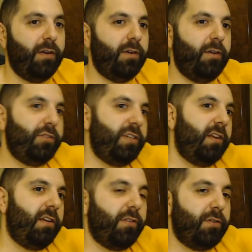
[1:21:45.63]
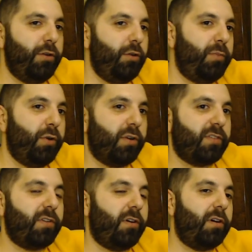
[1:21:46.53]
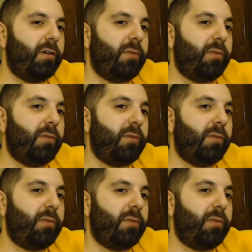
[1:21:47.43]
oh shit, another new Bjork song.